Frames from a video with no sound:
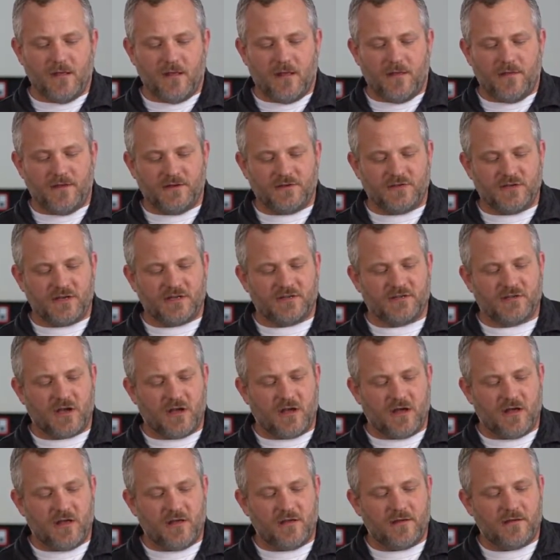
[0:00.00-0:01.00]
And the
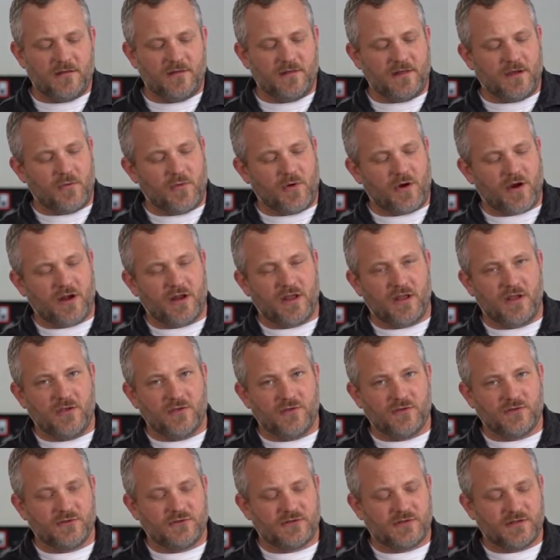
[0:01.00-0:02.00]
jigsaw that we're going to
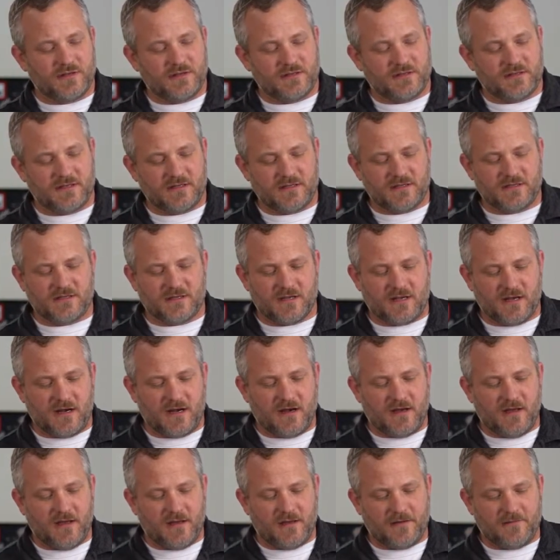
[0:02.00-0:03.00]
use this is
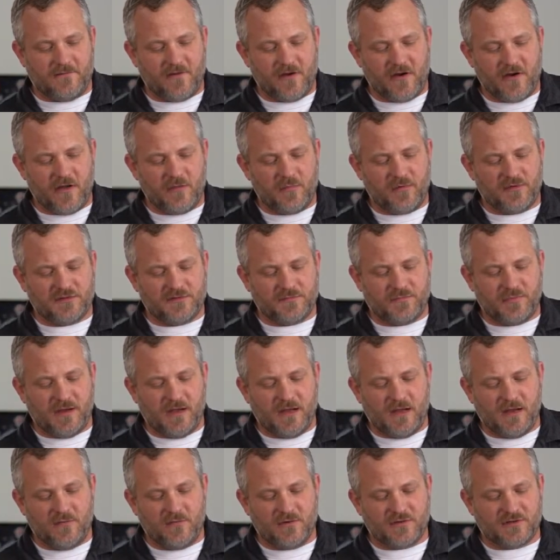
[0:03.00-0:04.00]
a variable
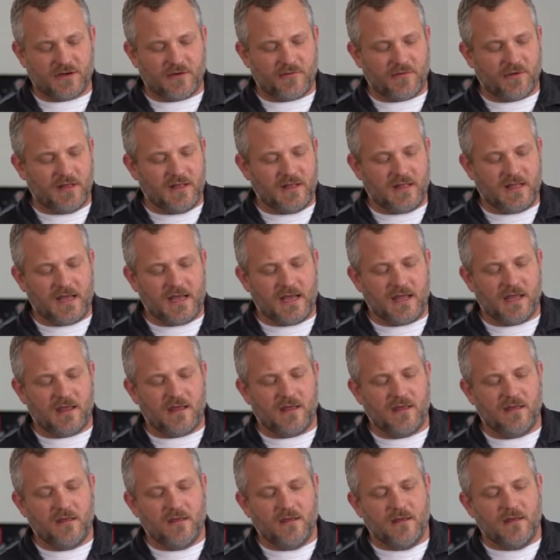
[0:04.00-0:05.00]
speed, which I really
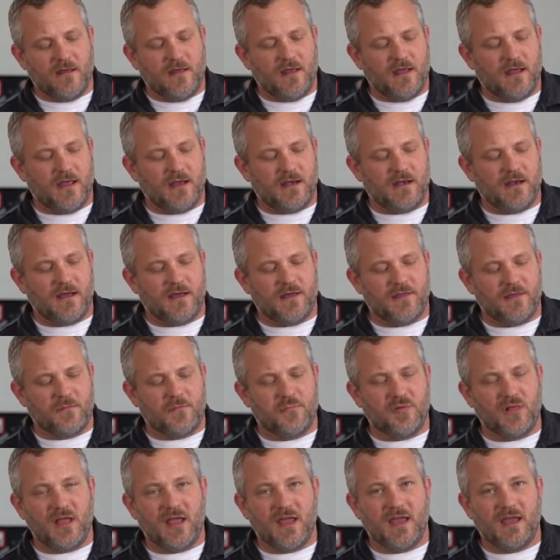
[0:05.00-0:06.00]
like, and the
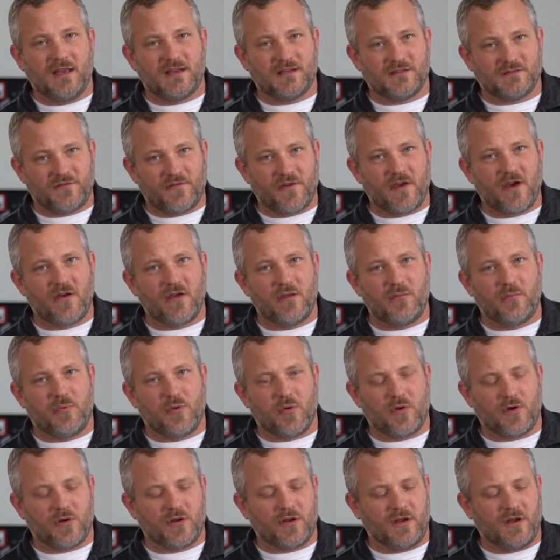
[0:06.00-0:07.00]
blade is very
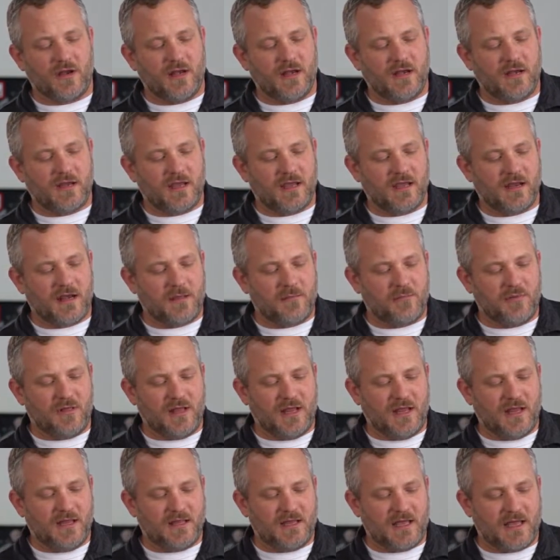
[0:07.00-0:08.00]
important. You need to get a
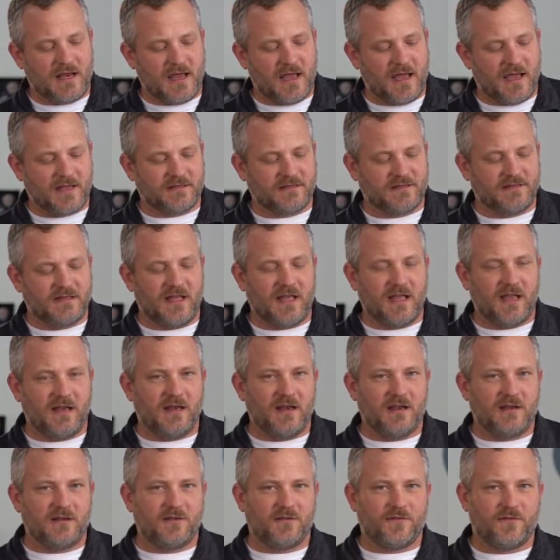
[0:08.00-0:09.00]
blade that has
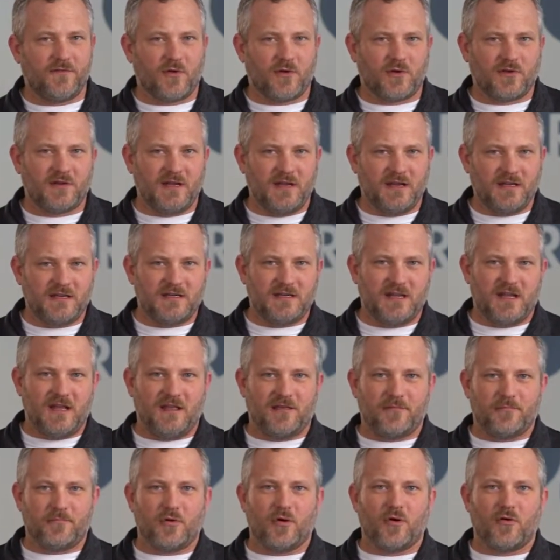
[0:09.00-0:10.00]
10 to 14
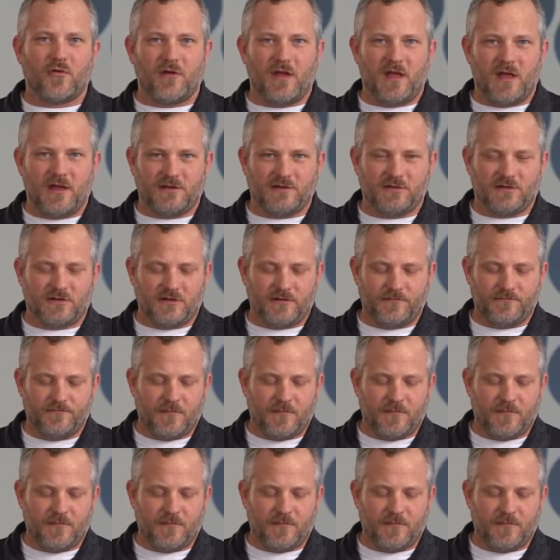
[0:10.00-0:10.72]
teeth per inch.